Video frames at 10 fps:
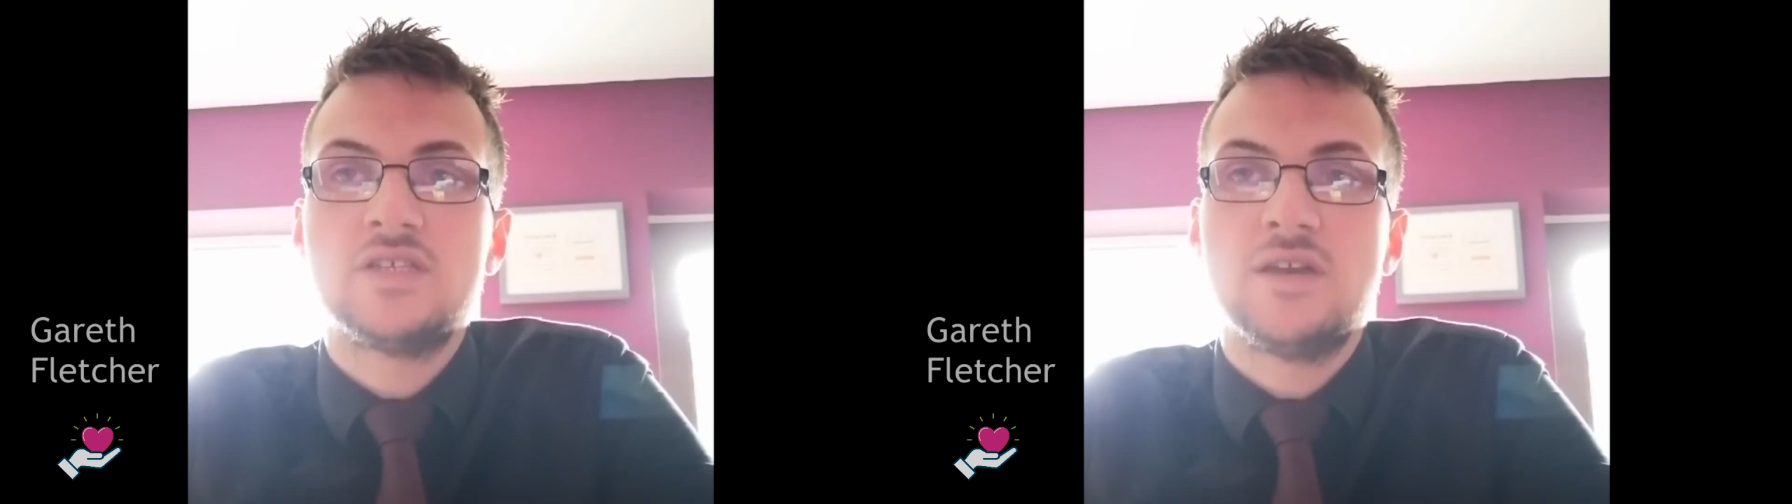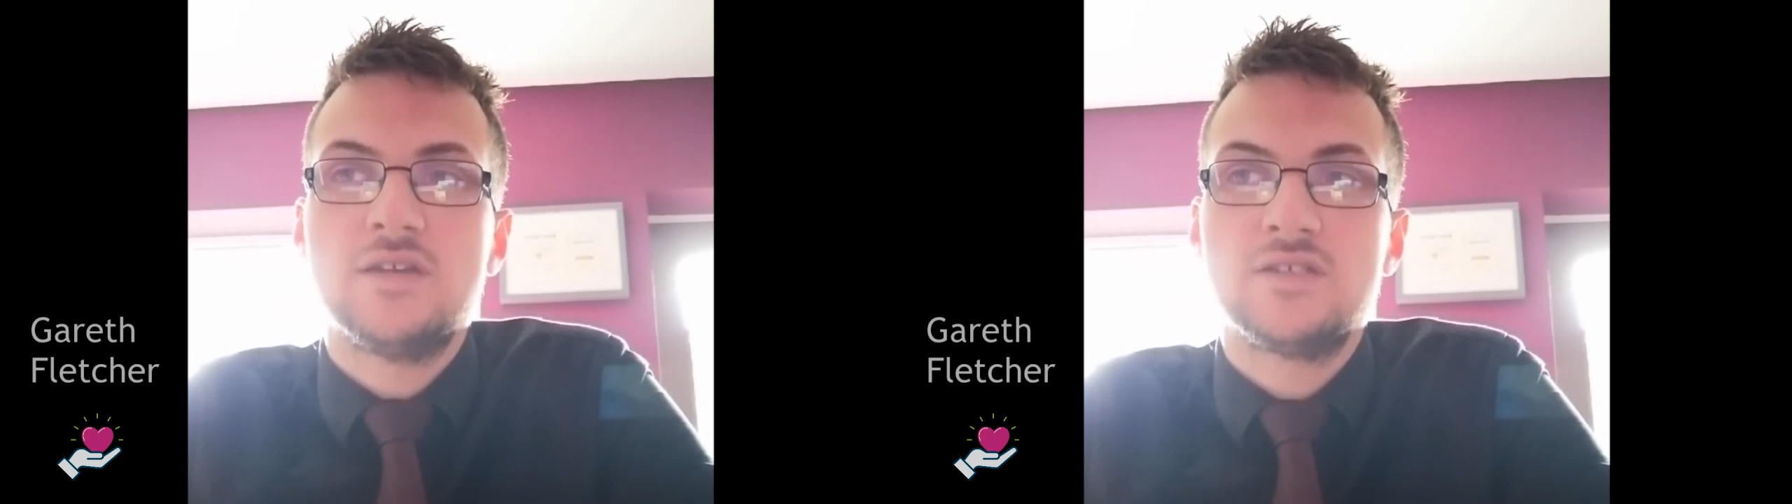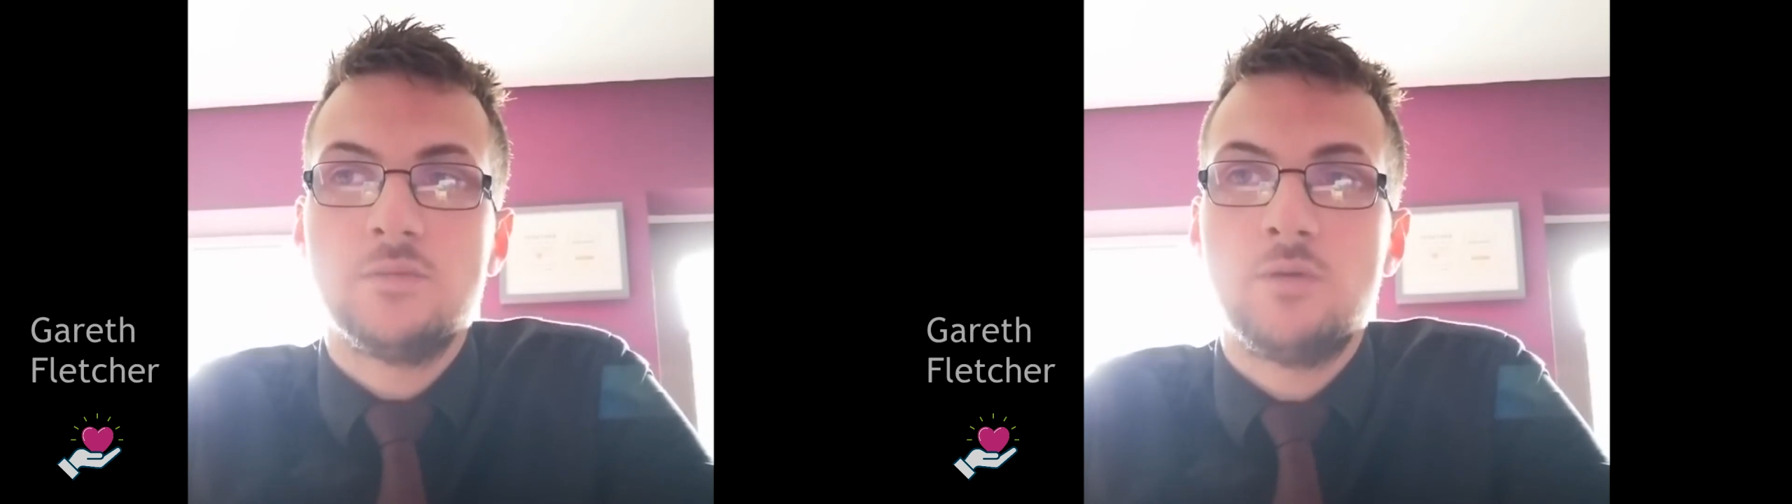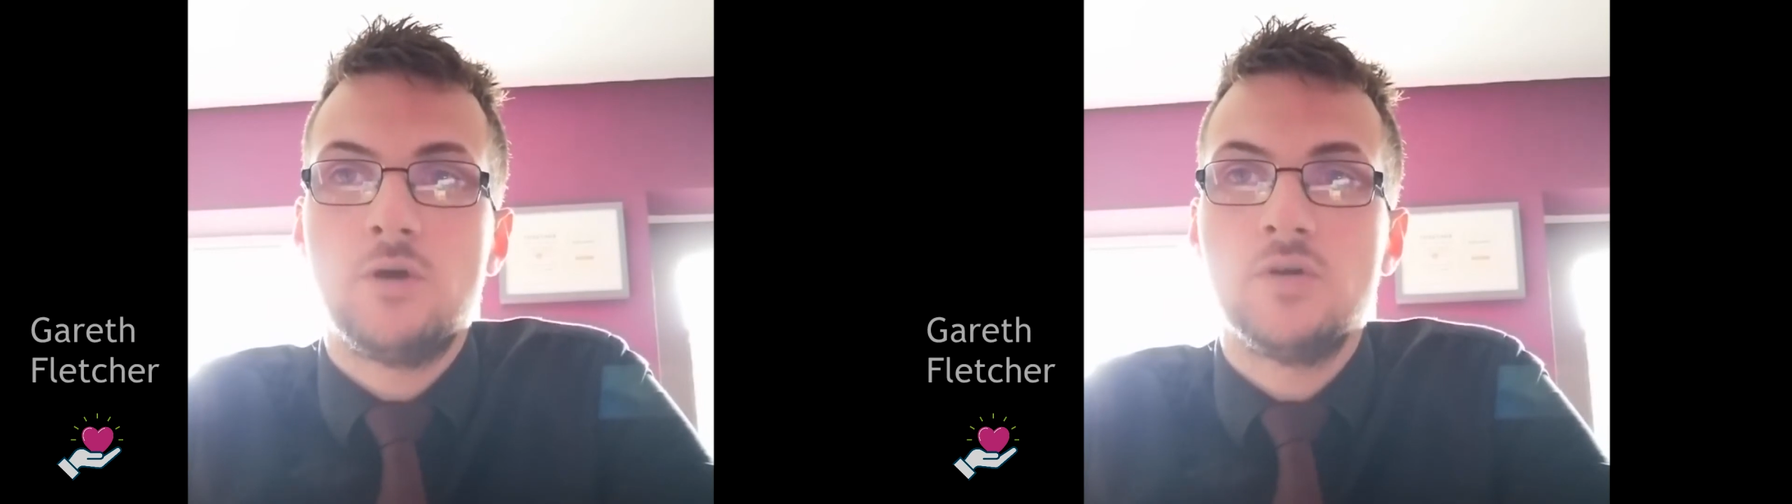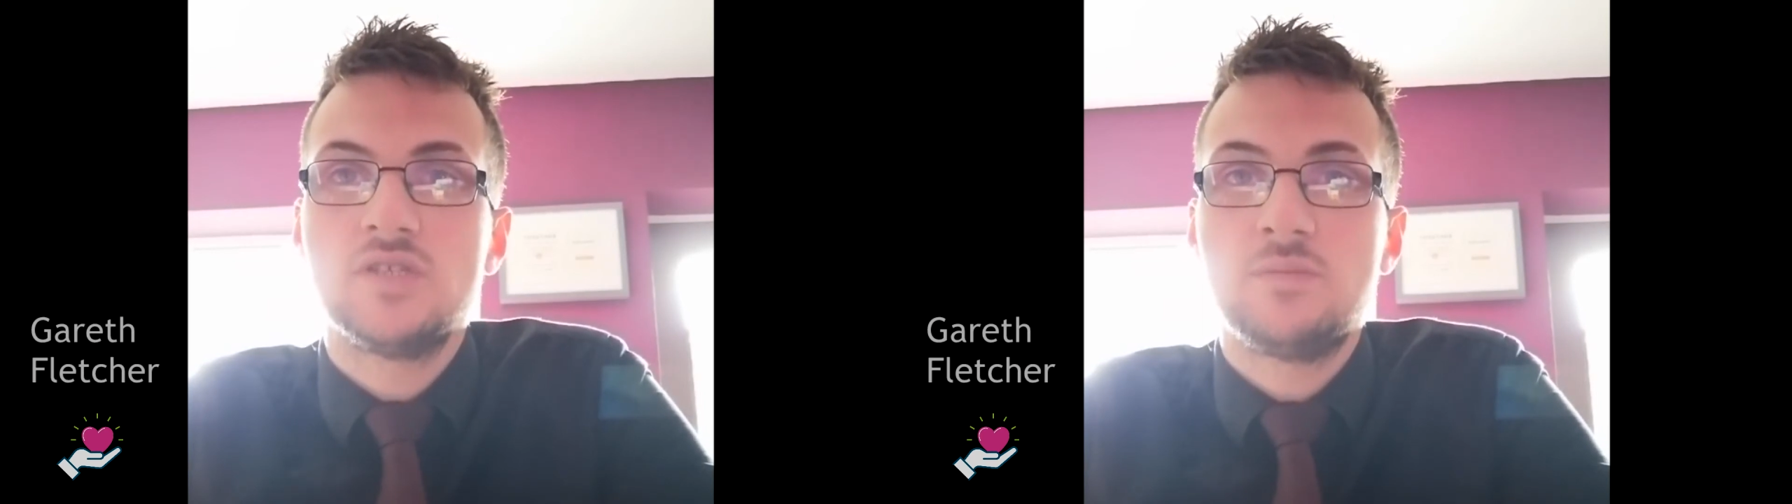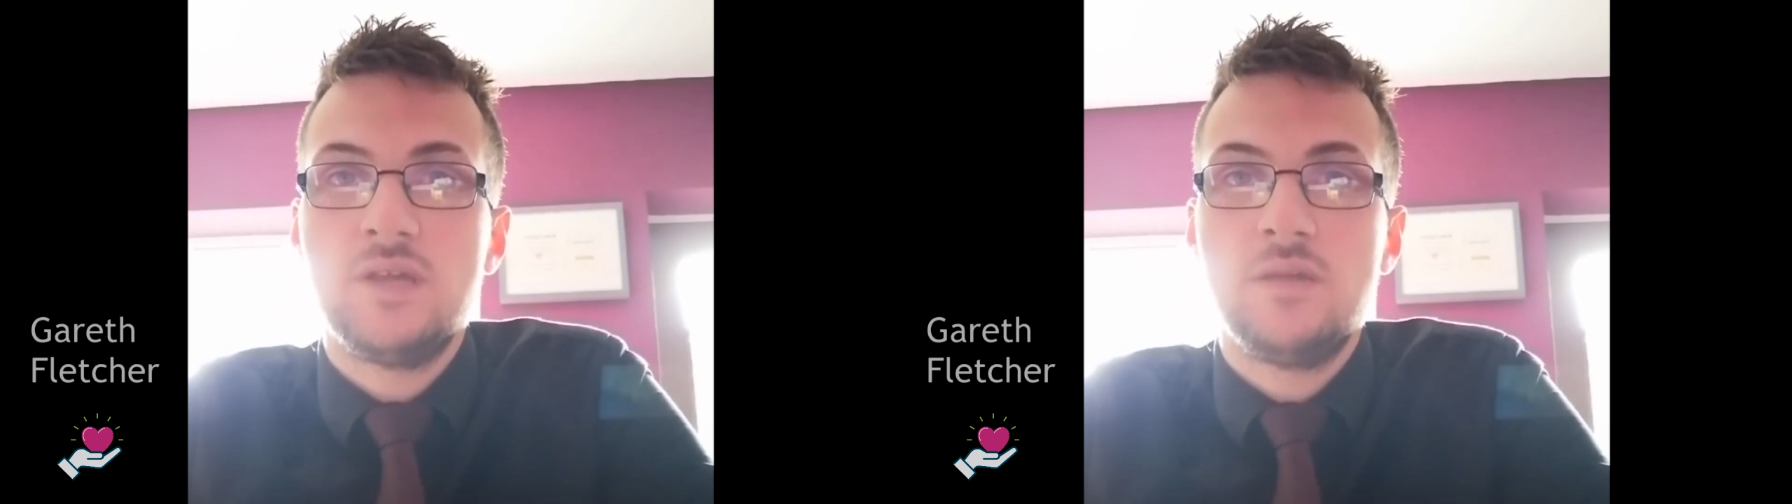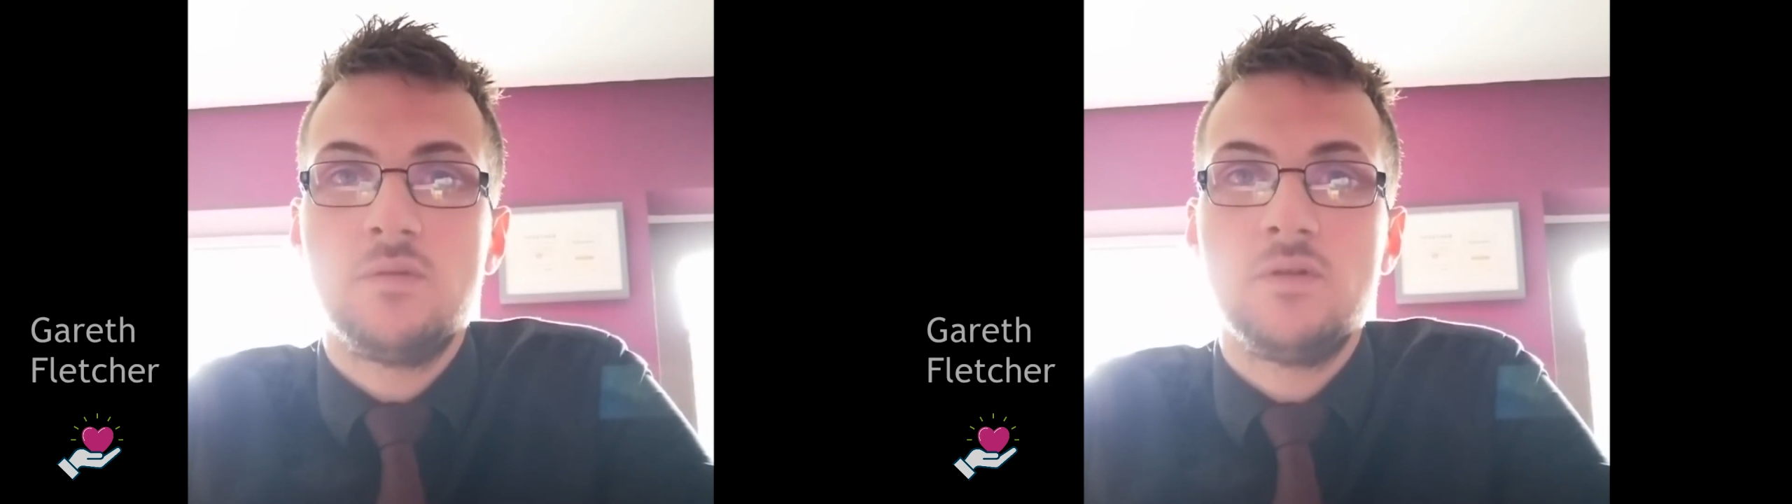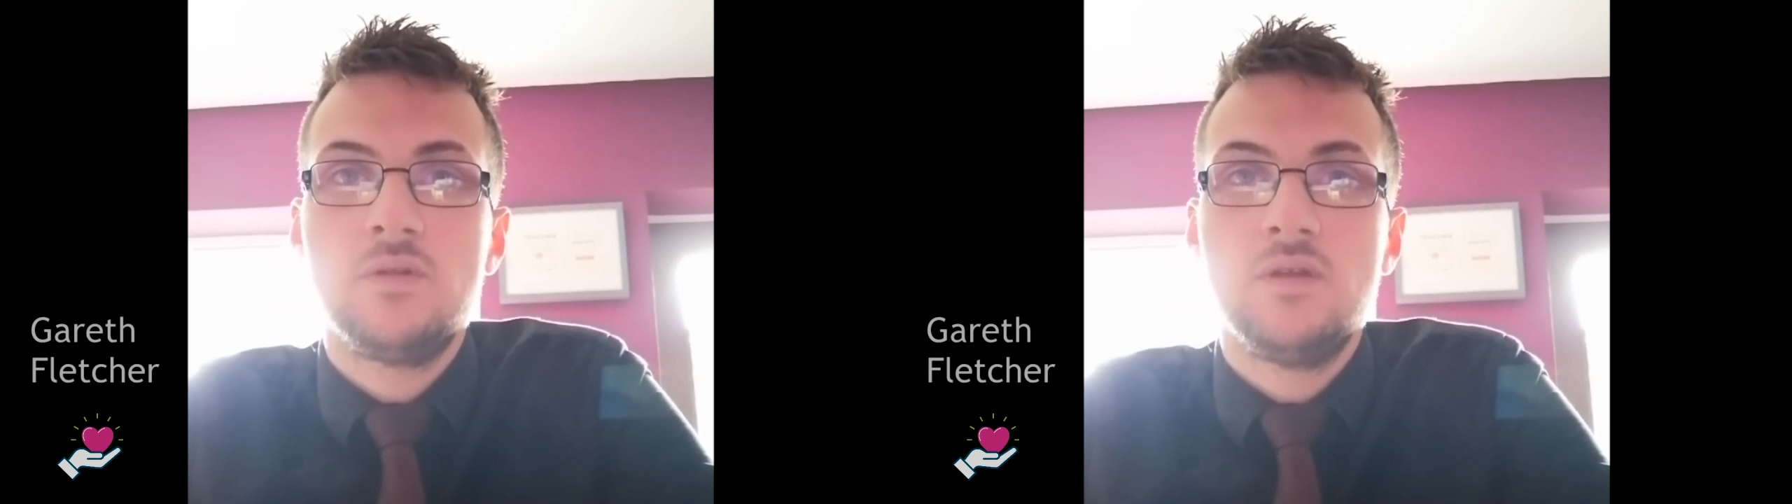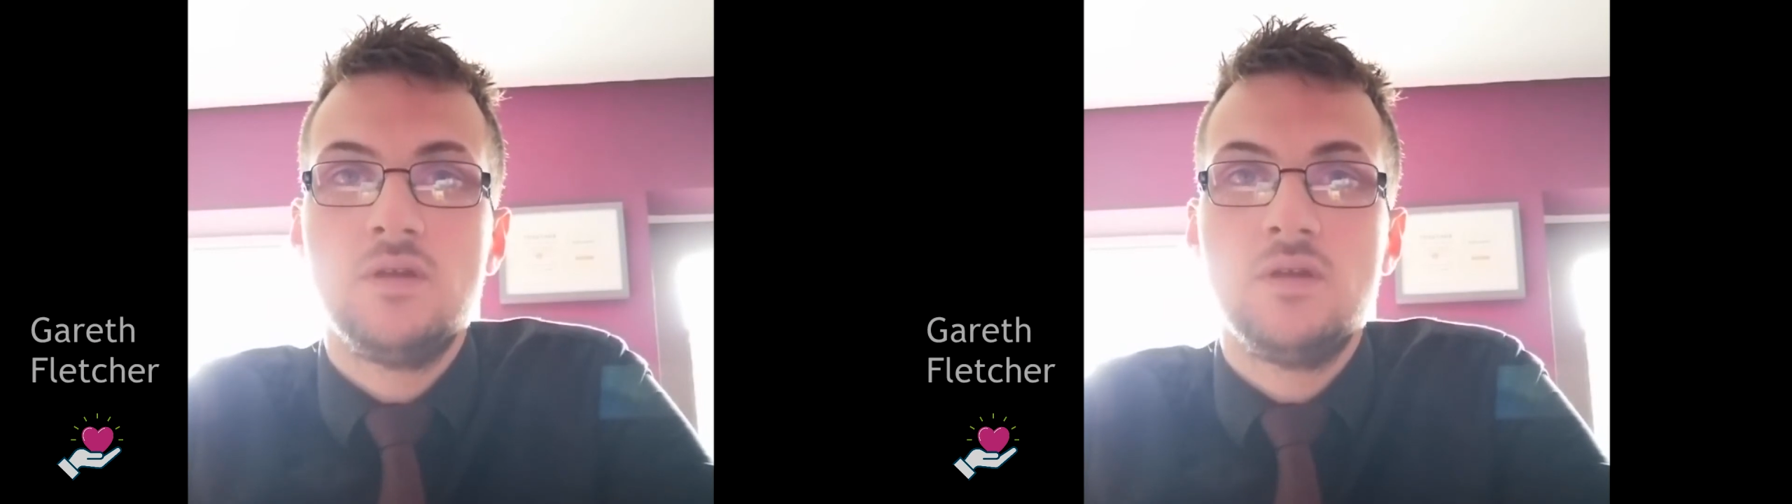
that supports people